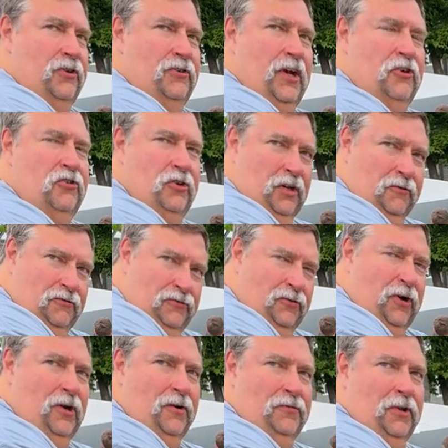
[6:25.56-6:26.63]
is actually in
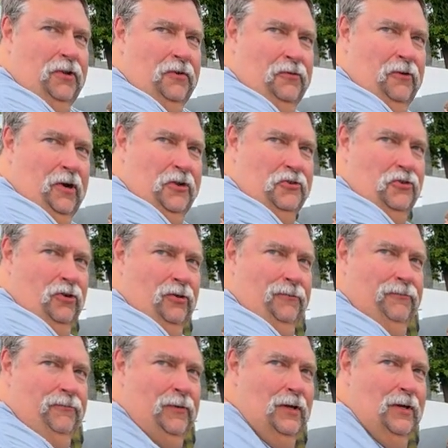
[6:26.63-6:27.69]
front of the differential.
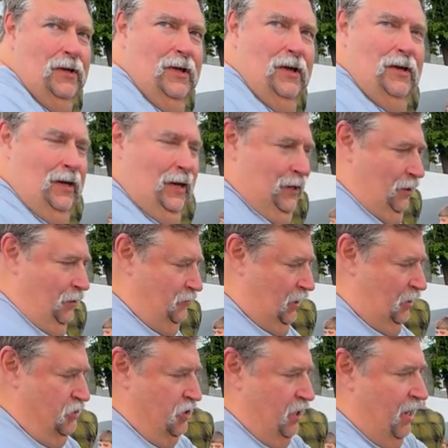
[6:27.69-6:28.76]
And there's
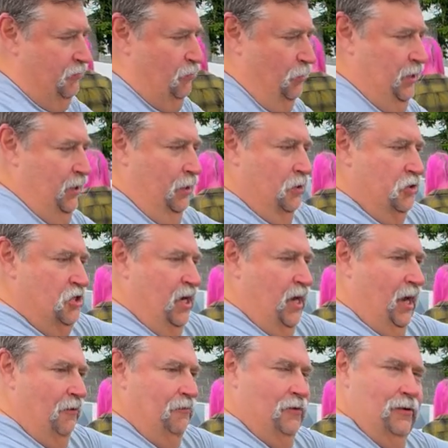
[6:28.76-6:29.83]
a shaft within a
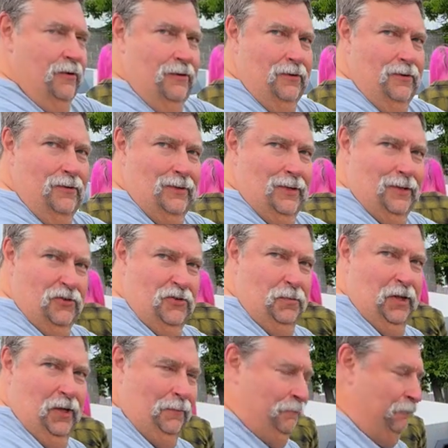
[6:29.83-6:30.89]
shaft that
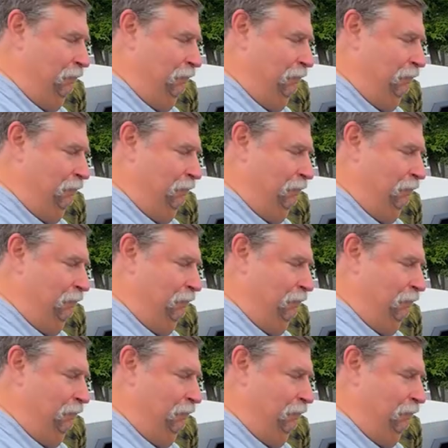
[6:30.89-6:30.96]
spin.